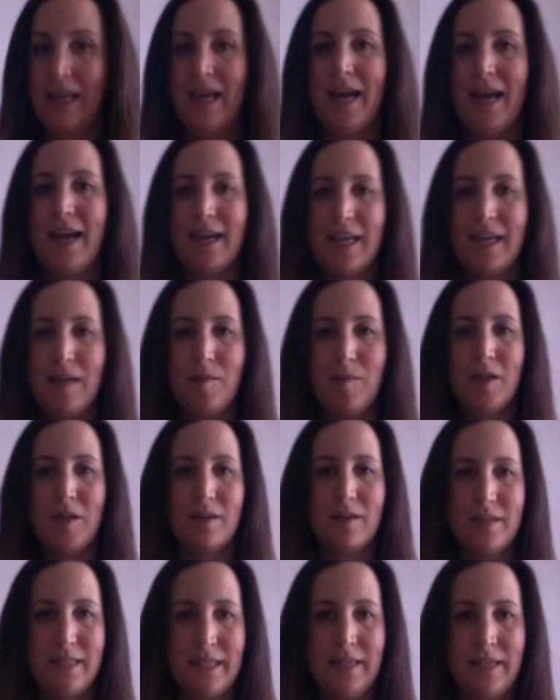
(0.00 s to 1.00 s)
academic
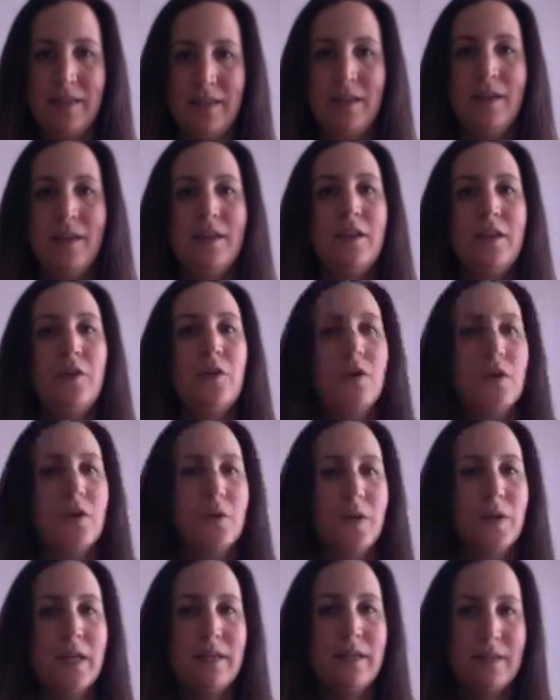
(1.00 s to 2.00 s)
content. You can
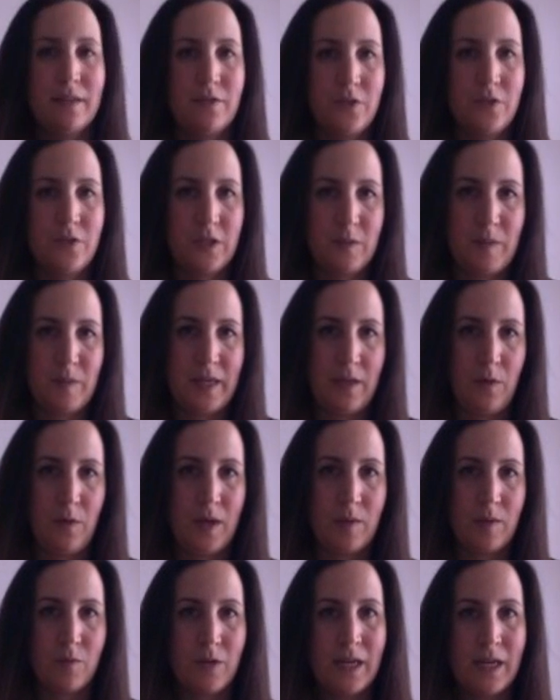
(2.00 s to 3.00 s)
already tell just by the way
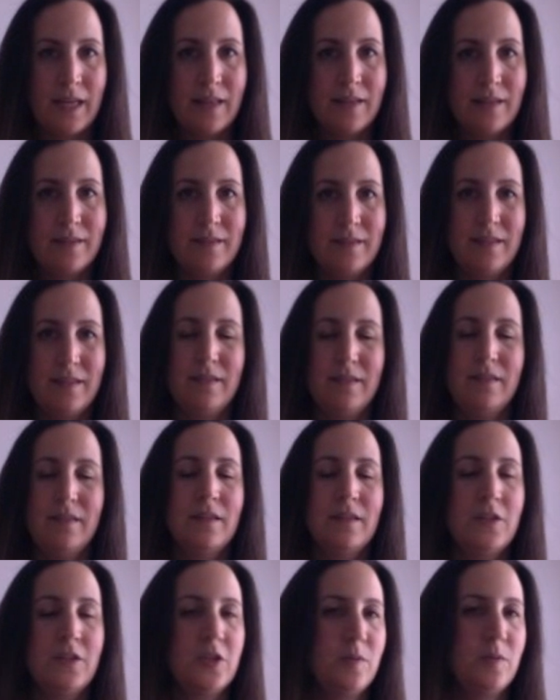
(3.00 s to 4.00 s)
I'm reading this that it's
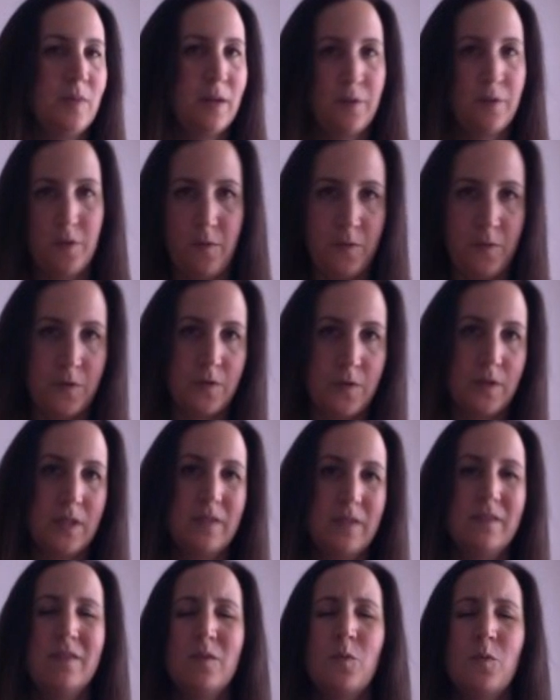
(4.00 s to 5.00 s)
such a mouthful.
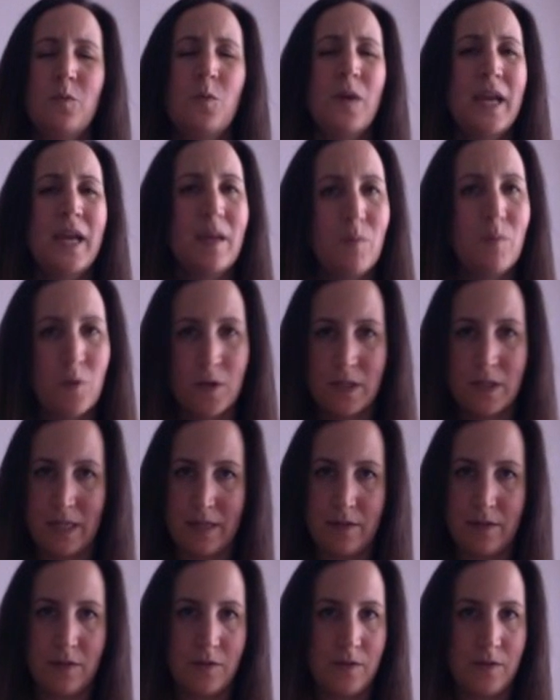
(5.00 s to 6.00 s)
This is way more
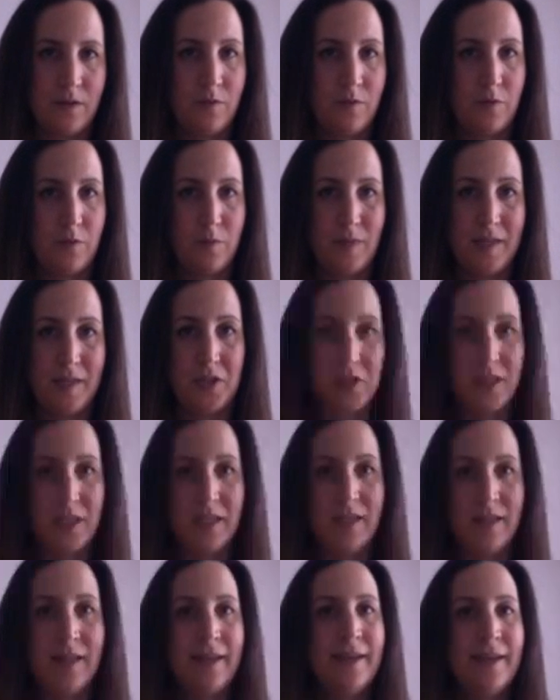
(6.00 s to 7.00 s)
technical
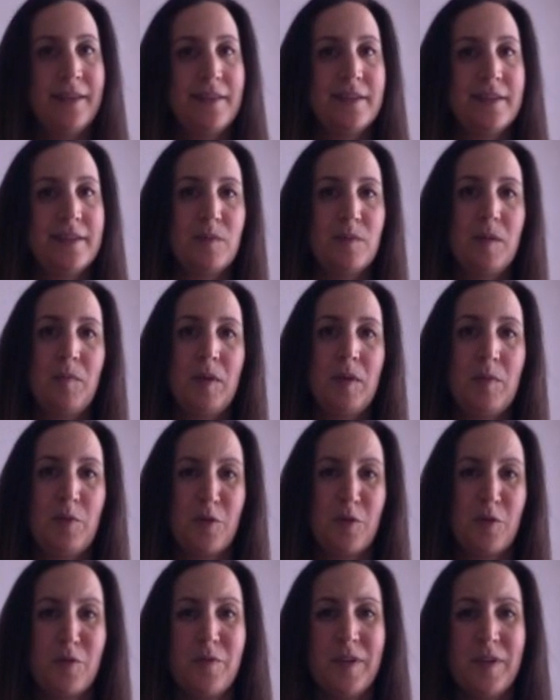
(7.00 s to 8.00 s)
information. This might be
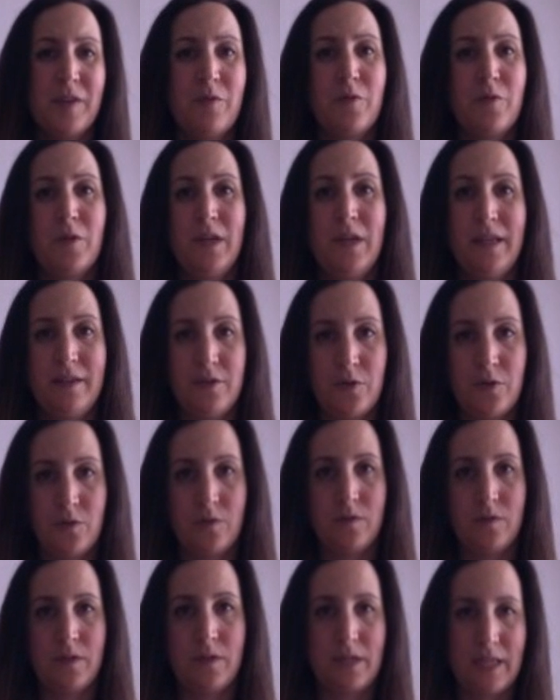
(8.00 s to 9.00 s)
perfect for an
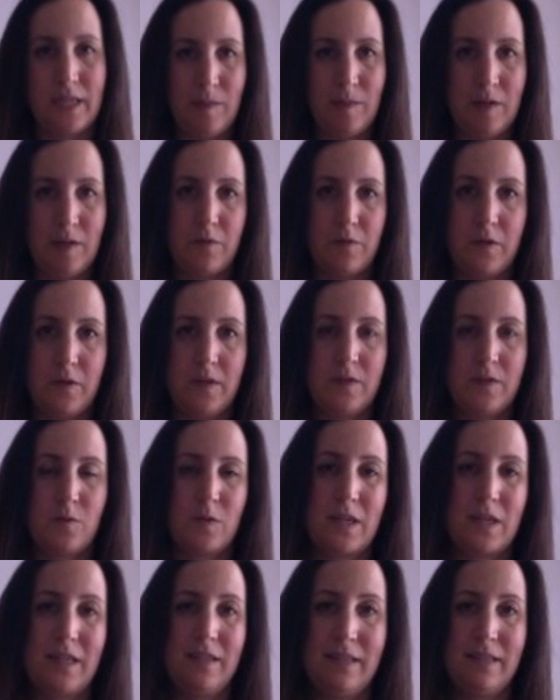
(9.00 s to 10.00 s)
internal document for this
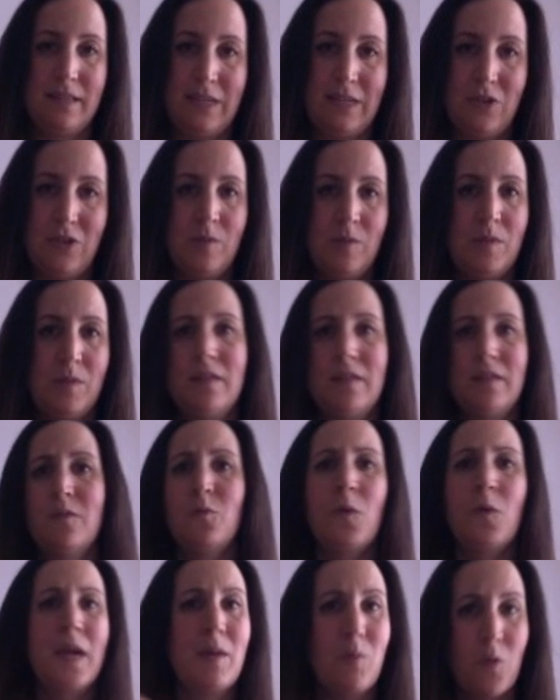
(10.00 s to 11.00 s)
organization, but it's
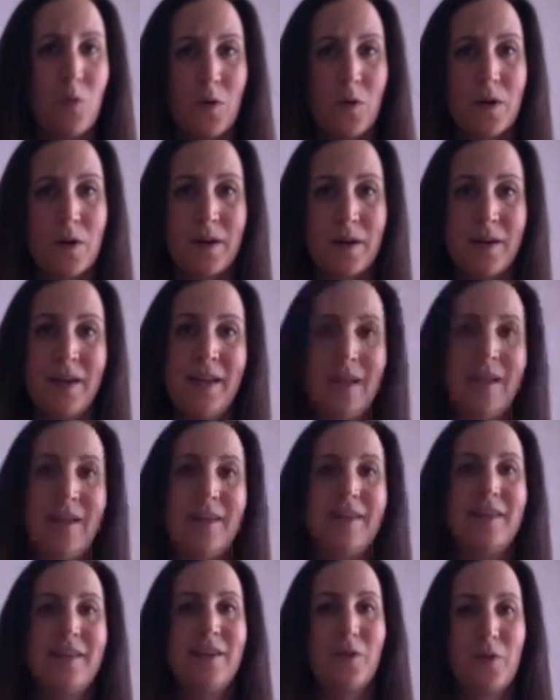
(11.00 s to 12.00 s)
way more
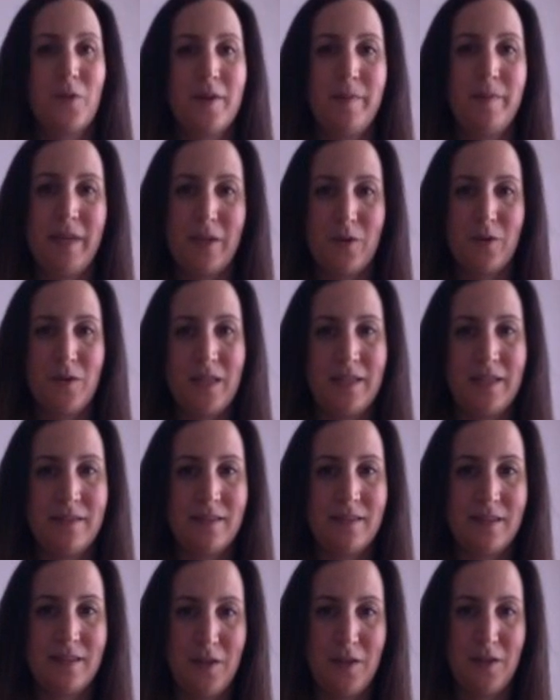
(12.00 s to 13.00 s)
than a grant maker needs
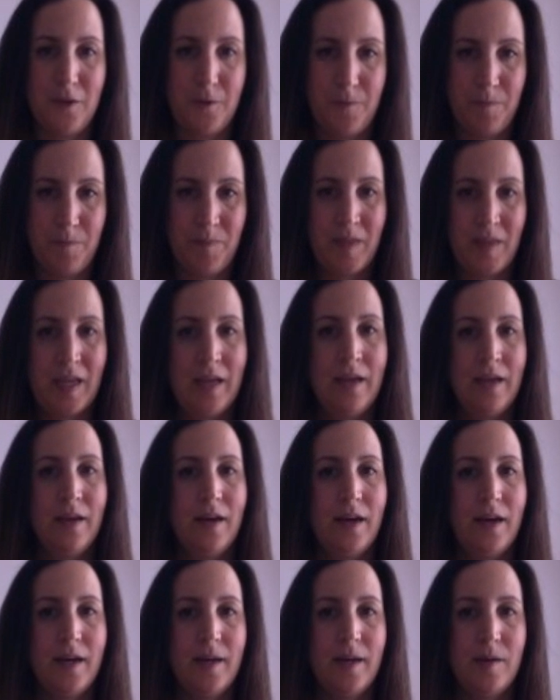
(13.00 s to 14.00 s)
to
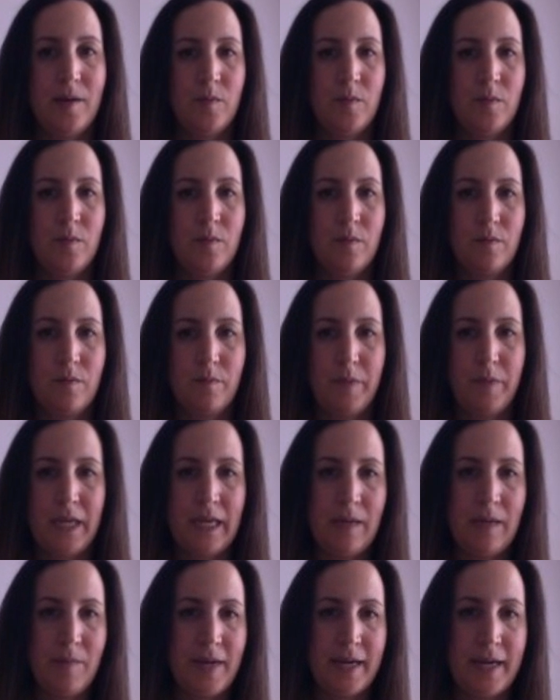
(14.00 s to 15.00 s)
know.
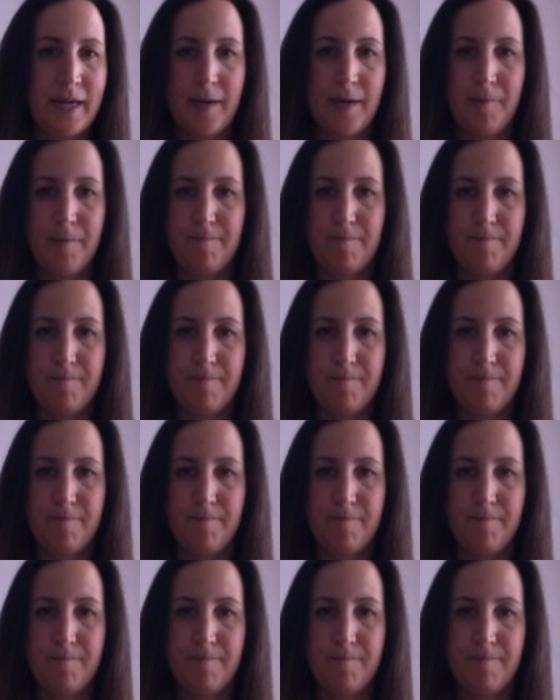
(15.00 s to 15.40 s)
Picking back up